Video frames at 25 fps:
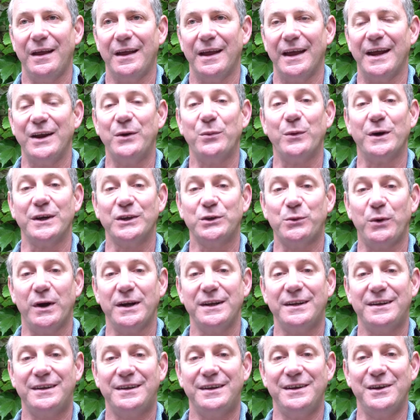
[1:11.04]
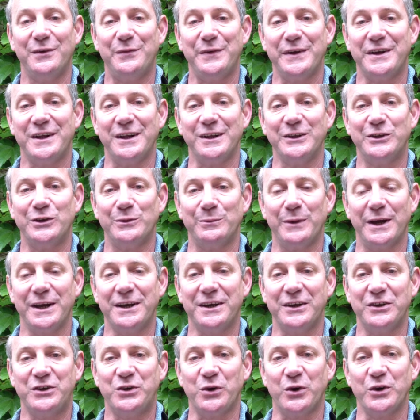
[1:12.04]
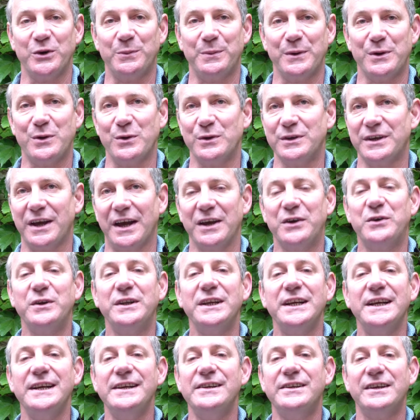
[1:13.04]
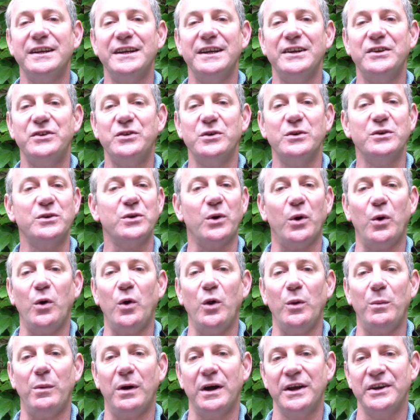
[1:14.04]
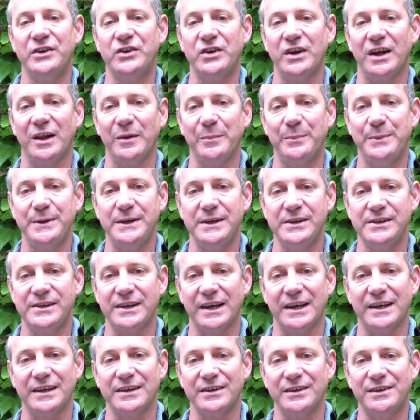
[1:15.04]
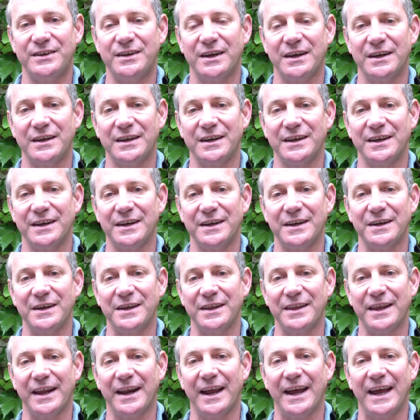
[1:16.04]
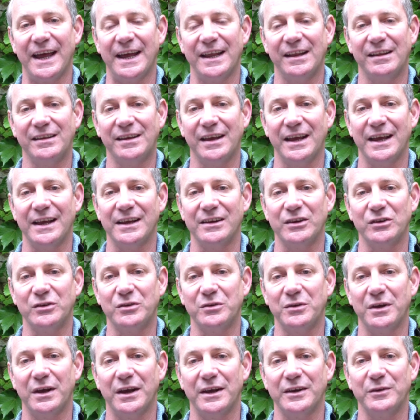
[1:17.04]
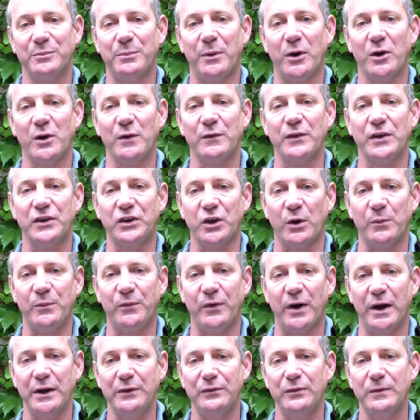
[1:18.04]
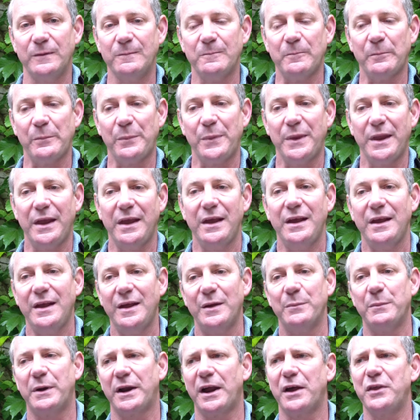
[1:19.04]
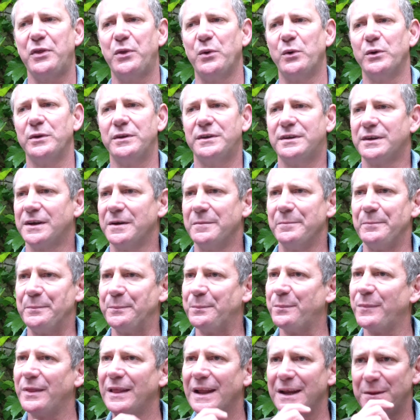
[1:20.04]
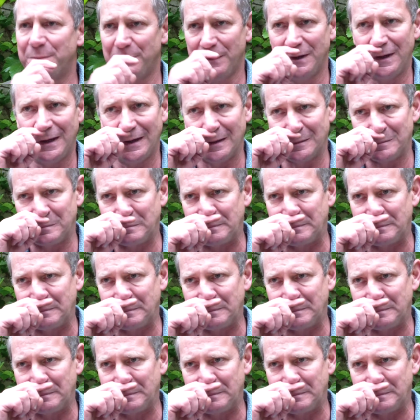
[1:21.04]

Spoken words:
it was quite difficult to make a choice because I could easily choose all my GLPs as that I had as part of the top 5, but I thought let me